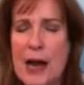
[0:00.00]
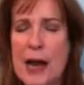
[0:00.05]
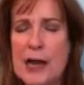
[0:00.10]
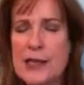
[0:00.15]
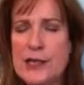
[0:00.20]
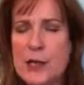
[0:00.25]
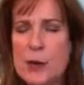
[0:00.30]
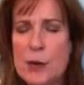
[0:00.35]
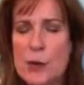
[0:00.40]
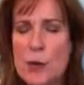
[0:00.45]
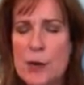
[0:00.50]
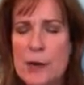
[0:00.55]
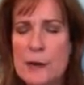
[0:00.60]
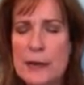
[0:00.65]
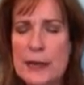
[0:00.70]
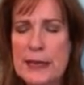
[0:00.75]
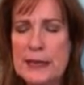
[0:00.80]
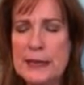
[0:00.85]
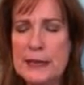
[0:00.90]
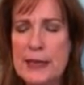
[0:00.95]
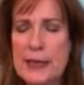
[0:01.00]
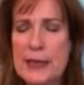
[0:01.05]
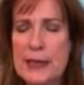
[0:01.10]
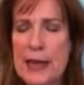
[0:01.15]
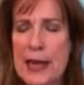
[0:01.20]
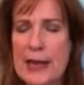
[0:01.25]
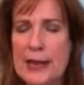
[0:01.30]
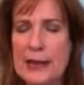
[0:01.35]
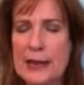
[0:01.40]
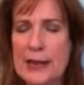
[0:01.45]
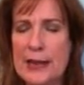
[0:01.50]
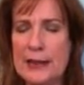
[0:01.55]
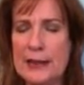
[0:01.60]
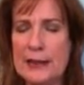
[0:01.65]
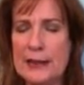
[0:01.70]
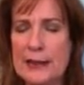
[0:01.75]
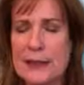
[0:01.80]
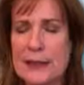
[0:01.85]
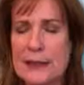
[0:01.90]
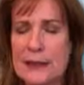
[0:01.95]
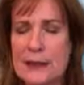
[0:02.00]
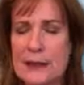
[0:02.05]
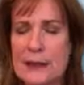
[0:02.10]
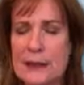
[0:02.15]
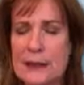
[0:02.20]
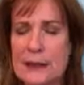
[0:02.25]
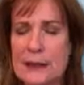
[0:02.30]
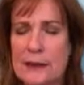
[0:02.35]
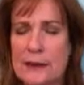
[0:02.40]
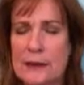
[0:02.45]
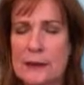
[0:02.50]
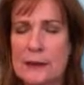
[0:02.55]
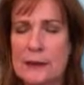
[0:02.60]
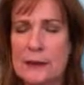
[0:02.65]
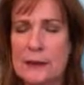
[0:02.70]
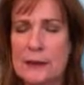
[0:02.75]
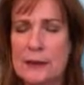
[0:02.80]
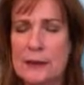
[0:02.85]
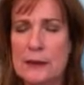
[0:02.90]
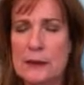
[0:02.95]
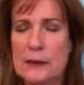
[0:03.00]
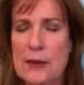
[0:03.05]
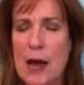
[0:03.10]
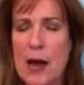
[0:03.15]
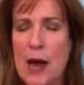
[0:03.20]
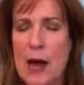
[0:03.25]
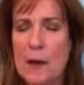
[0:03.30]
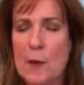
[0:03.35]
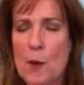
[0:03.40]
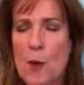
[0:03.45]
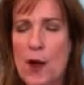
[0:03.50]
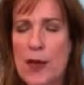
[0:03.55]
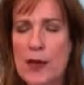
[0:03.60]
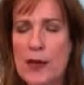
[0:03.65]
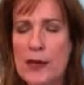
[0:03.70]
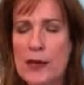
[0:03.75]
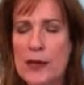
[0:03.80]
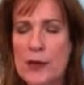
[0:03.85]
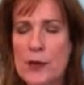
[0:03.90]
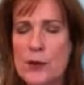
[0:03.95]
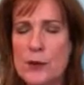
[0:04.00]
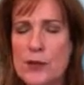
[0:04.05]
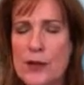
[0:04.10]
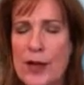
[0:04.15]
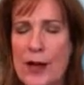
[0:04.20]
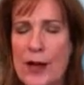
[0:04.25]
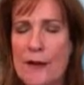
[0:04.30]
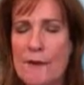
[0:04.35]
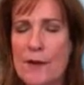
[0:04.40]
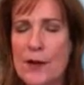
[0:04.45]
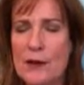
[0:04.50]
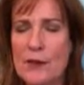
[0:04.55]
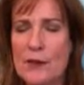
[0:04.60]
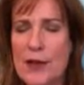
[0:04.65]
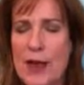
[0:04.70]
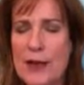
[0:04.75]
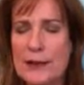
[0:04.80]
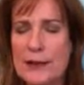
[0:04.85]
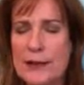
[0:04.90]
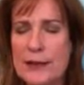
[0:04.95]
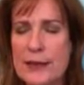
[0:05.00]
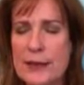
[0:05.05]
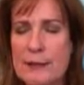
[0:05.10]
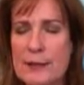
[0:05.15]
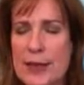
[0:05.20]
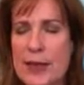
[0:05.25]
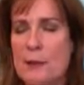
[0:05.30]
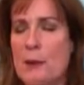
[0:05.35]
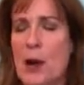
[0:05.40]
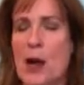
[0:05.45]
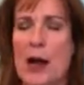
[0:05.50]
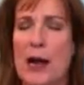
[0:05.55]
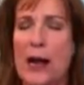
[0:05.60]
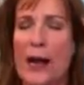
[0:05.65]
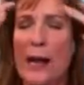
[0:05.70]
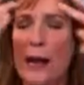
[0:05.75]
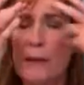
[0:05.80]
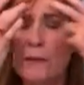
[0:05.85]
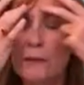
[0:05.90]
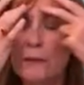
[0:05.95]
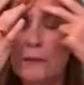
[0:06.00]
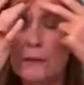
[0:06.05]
I don't want to be seen like this. I want you to have a flat stomach, body.